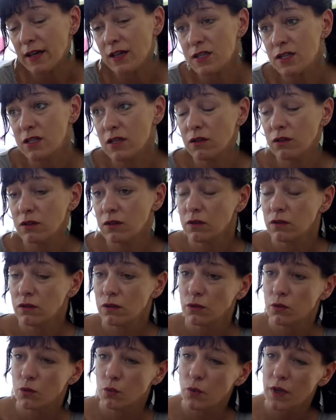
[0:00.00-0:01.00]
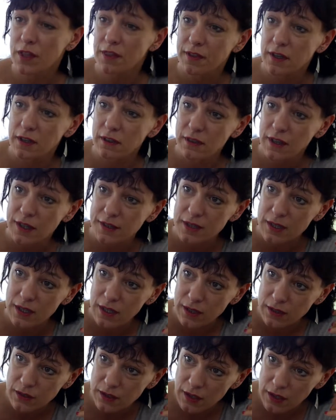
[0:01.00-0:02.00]
So we think that
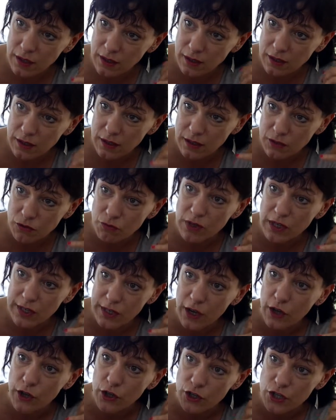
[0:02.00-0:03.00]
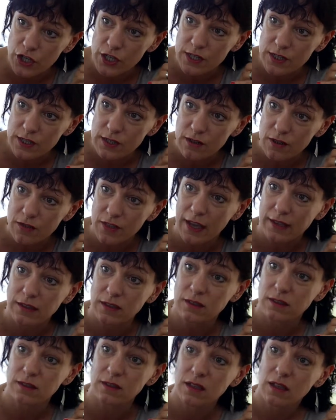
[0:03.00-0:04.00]
it really urges
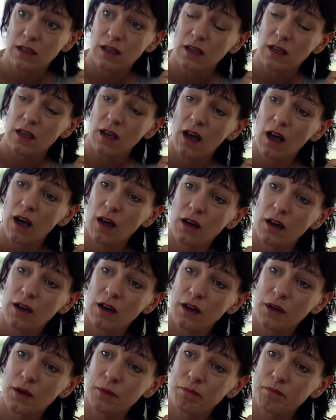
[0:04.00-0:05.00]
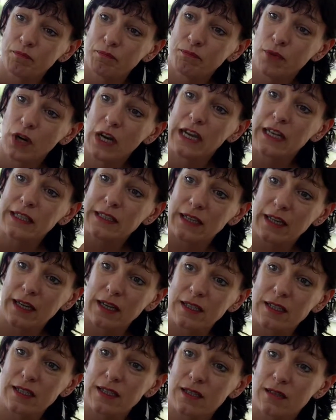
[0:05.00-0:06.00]
that
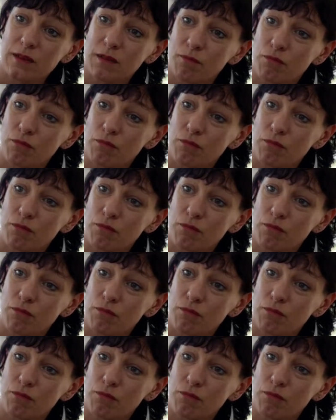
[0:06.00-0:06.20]
politics